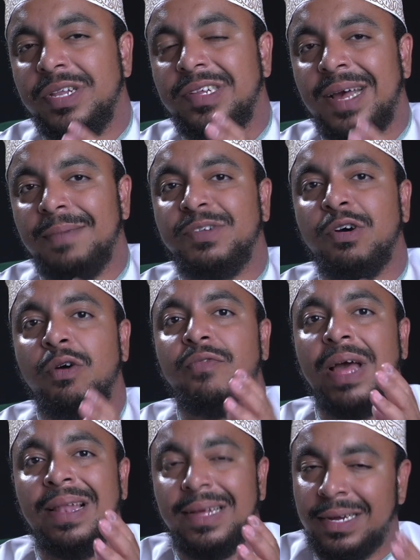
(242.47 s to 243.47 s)
the chapter
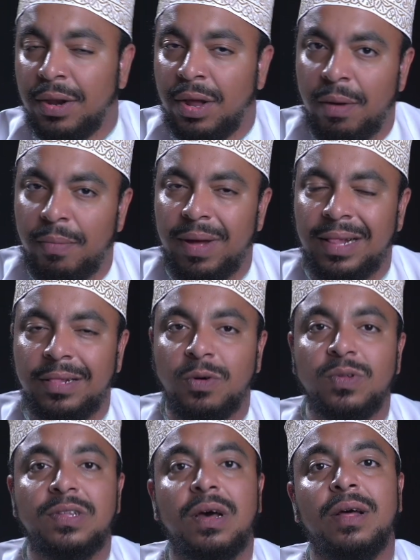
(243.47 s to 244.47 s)
of Al-I'rāb, and
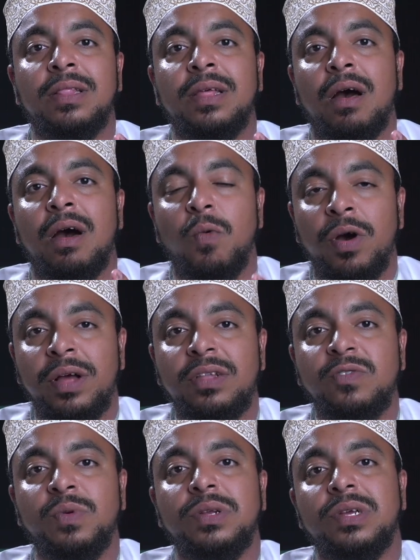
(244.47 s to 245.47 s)
there are
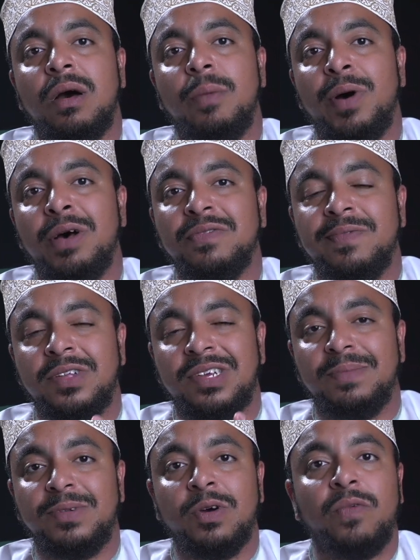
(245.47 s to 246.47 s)
words which are part of the
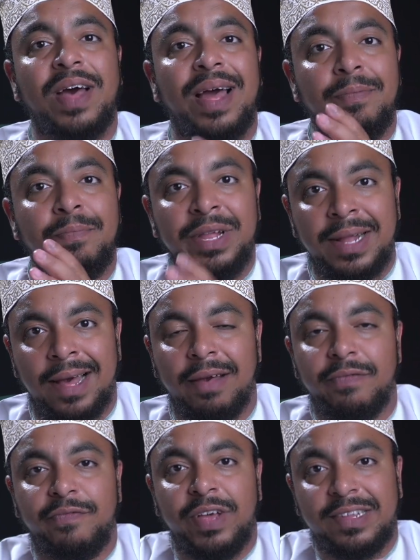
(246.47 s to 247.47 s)
chapter of
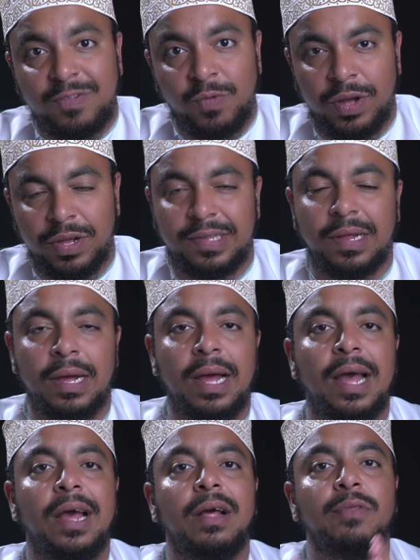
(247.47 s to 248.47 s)
Al-Bina, fixed words.
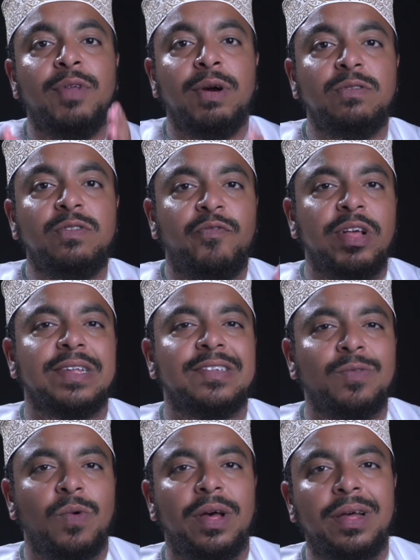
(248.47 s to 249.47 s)
Those
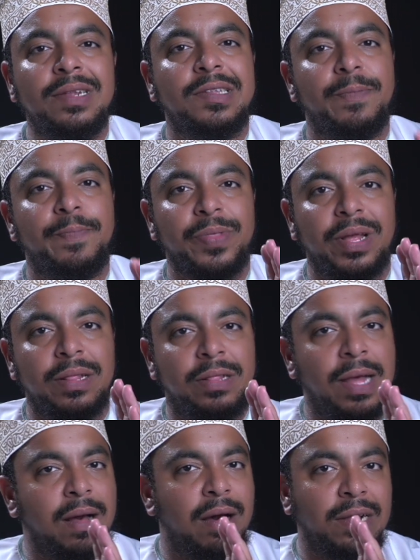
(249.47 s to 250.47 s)
fixed words,
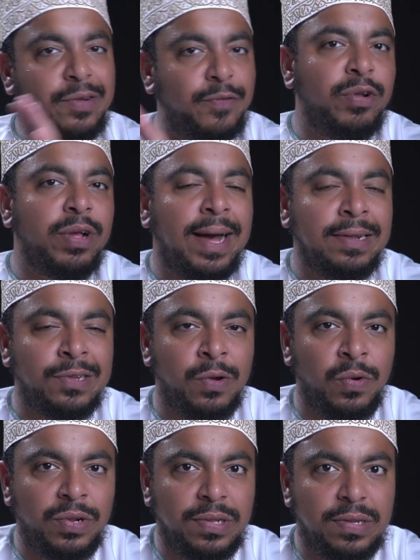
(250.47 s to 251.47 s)
there are different
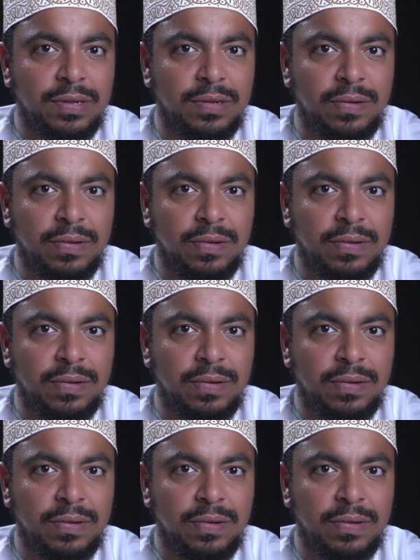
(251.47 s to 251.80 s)
categories.